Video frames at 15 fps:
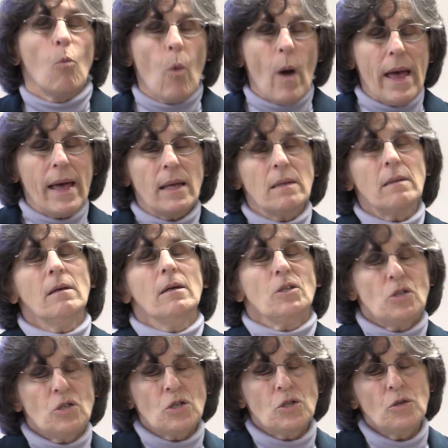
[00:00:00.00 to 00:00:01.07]
when
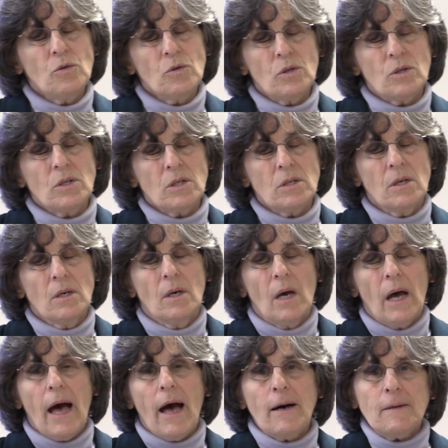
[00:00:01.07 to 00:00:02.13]
students
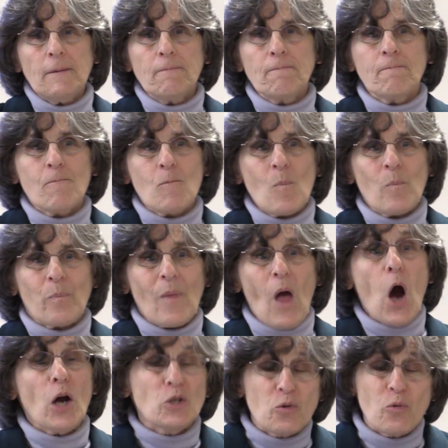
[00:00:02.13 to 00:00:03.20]

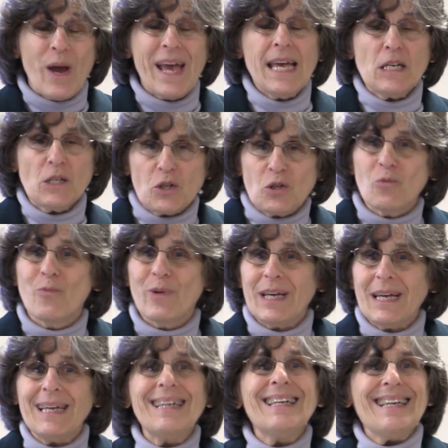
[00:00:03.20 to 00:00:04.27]
are trained to
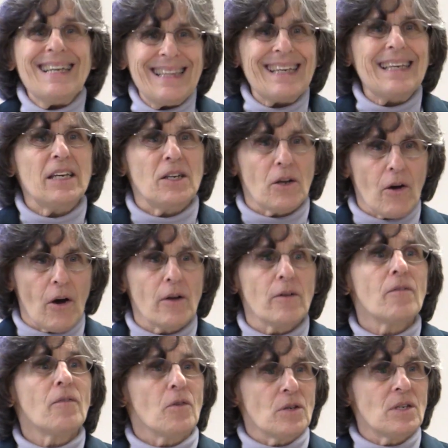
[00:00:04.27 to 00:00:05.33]
read in the
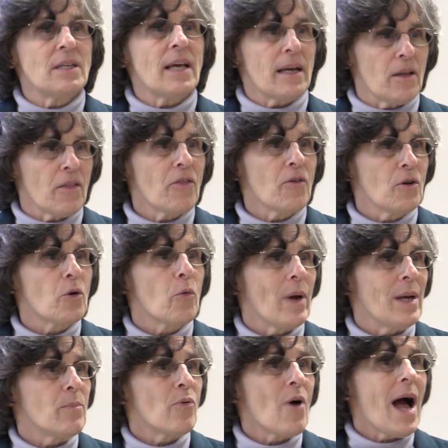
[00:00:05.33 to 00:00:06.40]
kindergarten, first, second, third
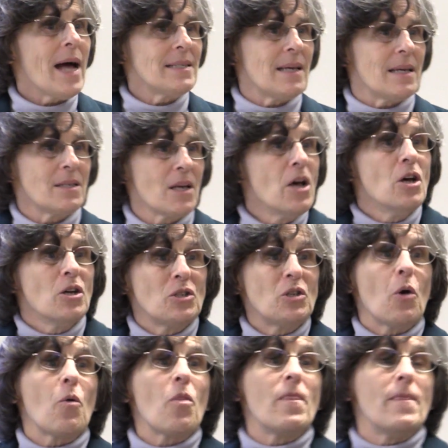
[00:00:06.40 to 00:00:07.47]
grade process.
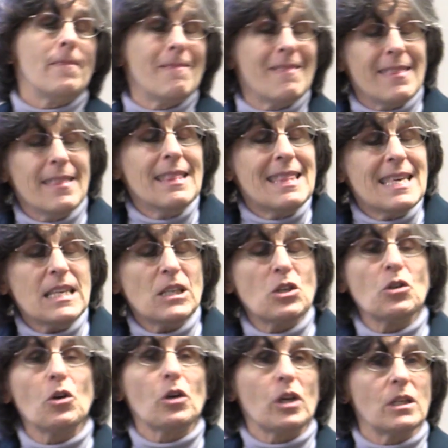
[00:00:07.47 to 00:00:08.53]
So these
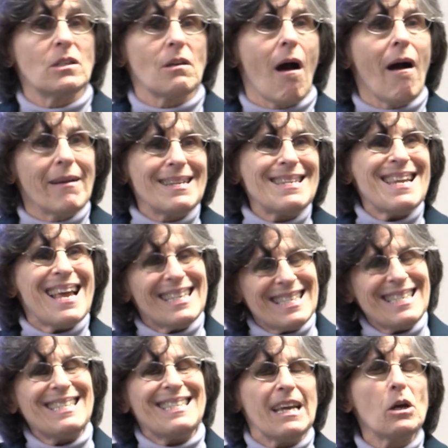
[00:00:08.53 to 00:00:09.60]
circuits aren't
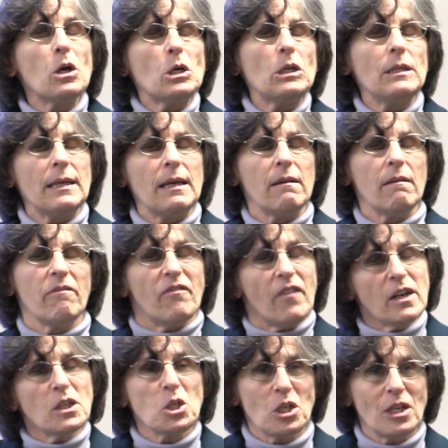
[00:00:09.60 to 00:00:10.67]
necessarily
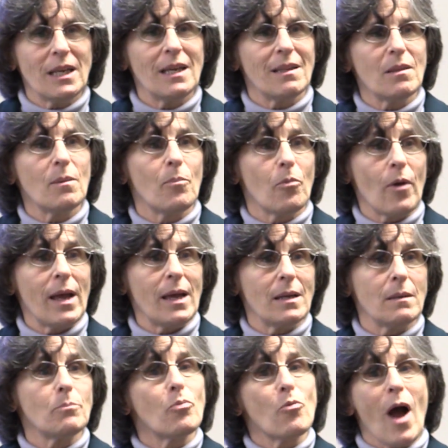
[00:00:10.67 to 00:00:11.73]
functioning in the
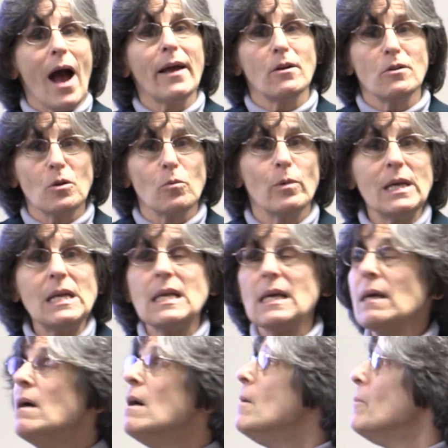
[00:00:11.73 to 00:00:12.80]
brain prior to
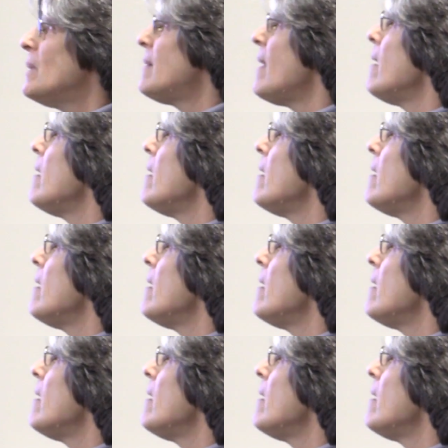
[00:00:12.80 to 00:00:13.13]
reading, but